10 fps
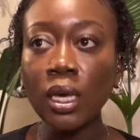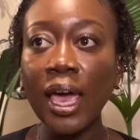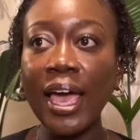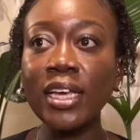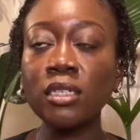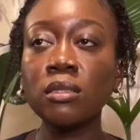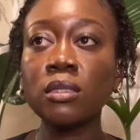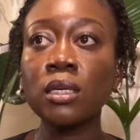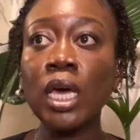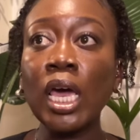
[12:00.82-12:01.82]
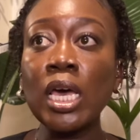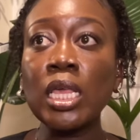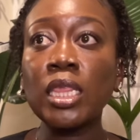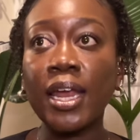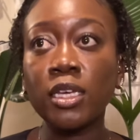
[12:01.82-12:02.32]
And
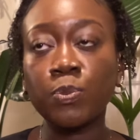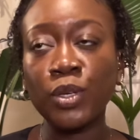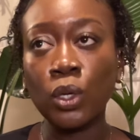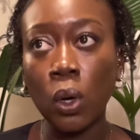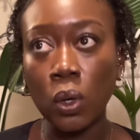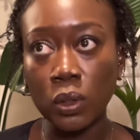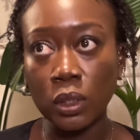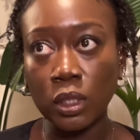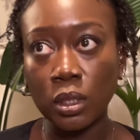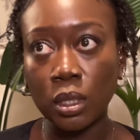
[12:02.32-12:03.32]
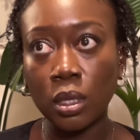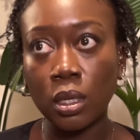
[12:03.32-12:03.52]
that is because